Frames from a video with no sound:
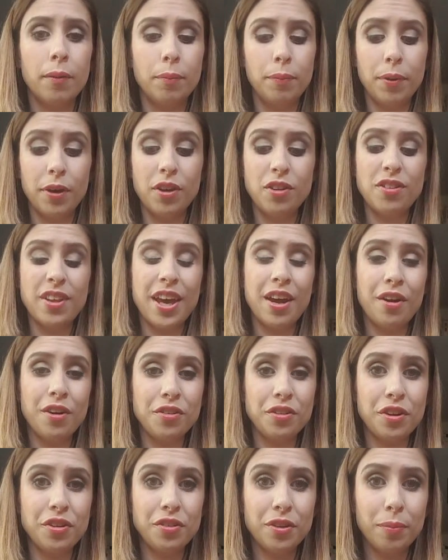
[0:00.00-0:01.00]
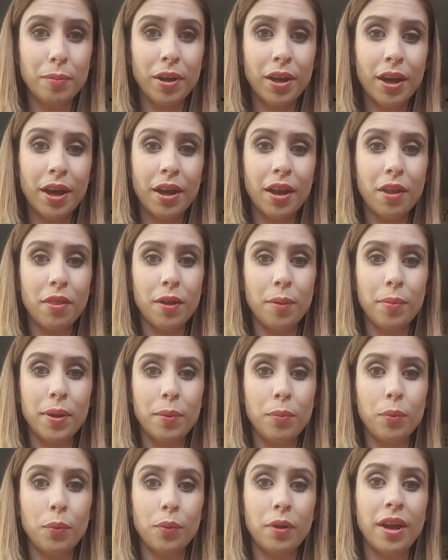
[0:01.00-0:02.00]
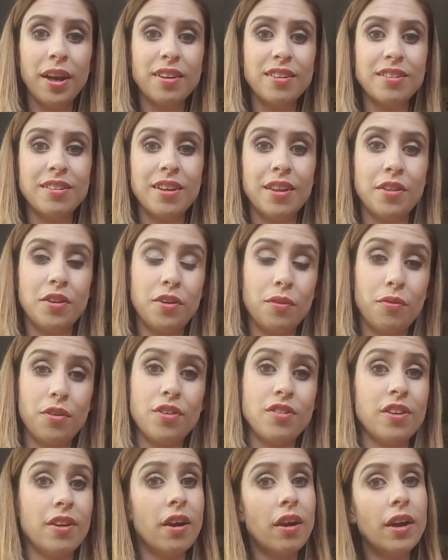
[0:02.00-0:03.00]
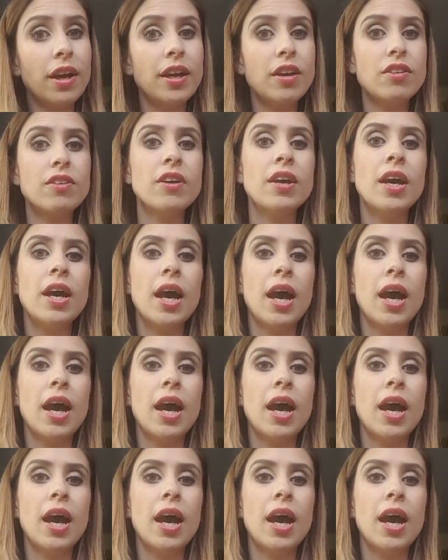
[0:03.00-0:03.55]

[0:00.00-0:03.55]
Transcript: because they are so similar, and I think people would like to see the difference in height